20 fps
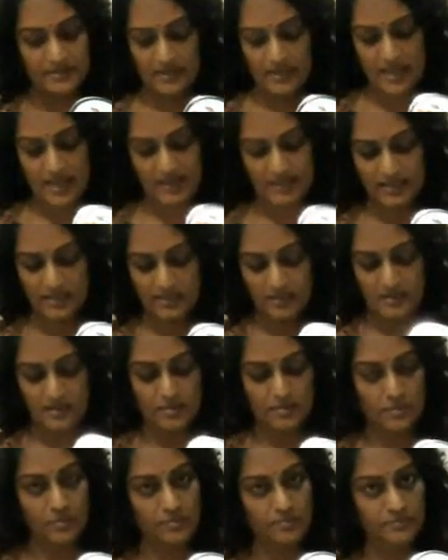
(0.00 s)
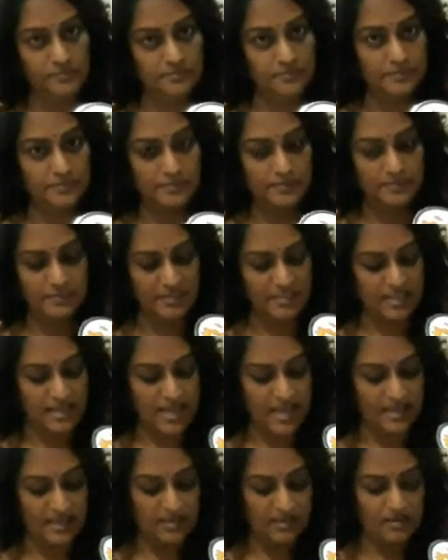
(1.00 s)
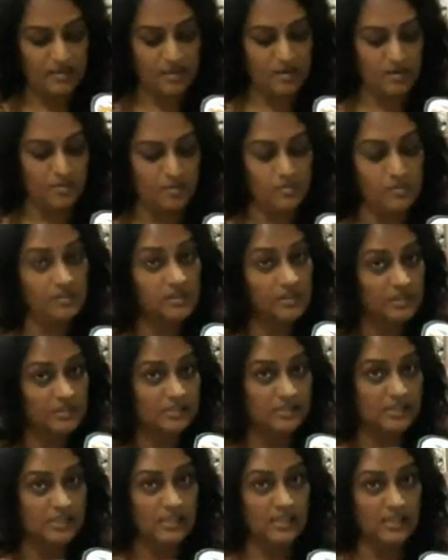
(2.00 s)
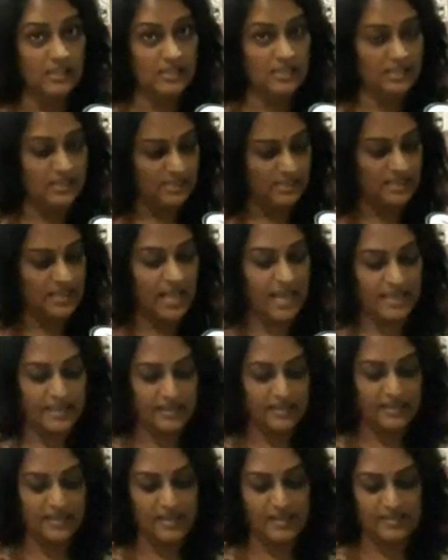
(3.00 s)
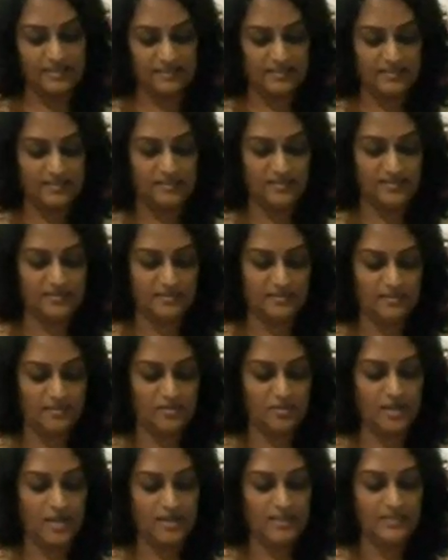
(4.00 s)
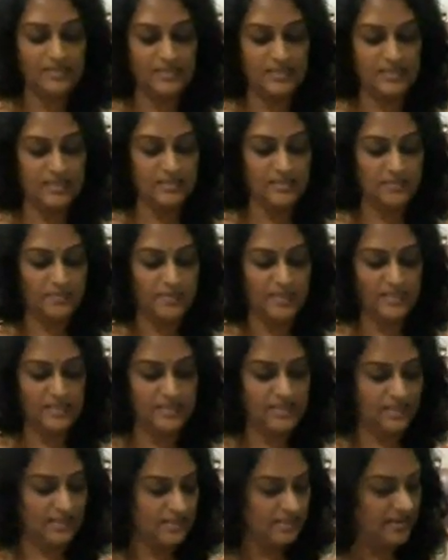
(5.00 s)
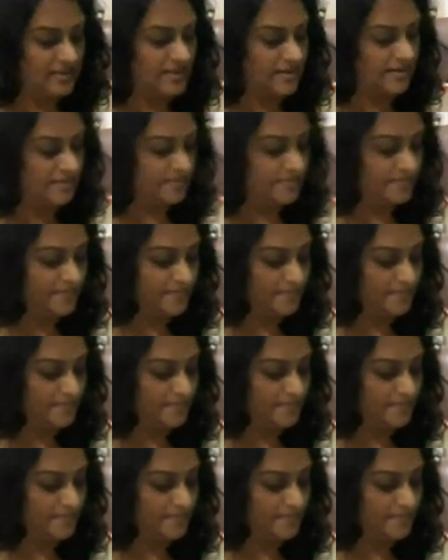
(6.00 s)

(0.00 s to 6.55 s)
Lion? No. Lion? No. Lion? Yes. The child starts placing it there.